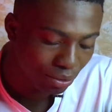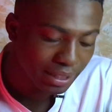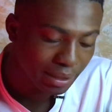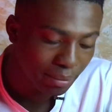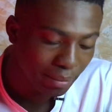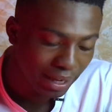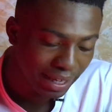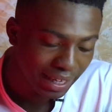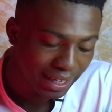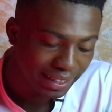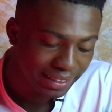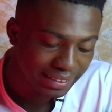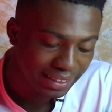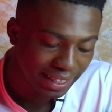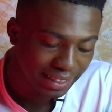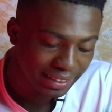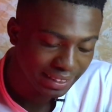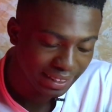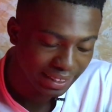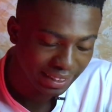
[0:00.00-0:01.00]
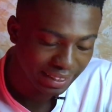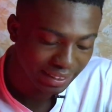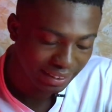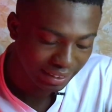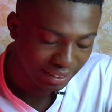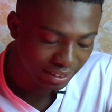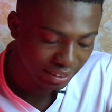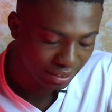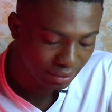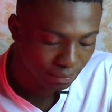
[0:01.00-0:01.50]
The market is at the
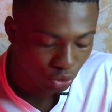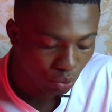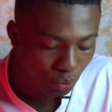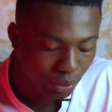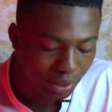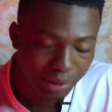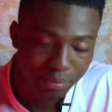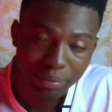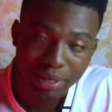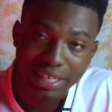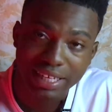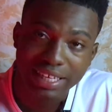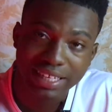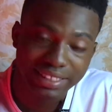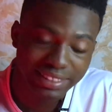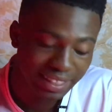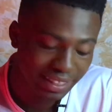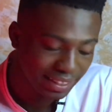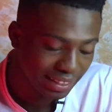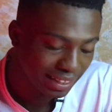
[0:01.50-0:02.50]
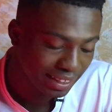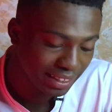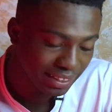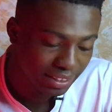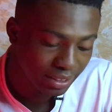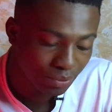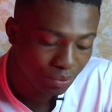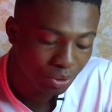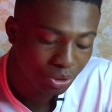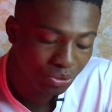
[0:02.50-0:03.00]
80. So when the market is at the
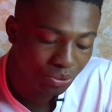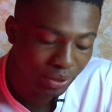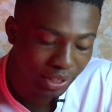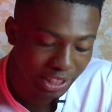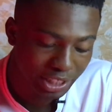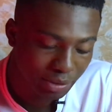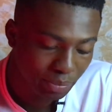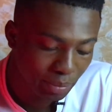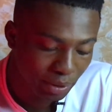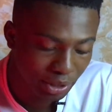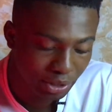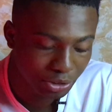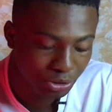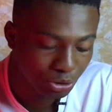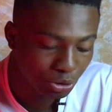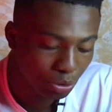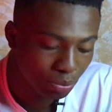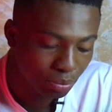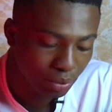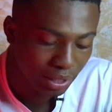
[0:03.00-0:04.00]
80, what do we expect? A drop.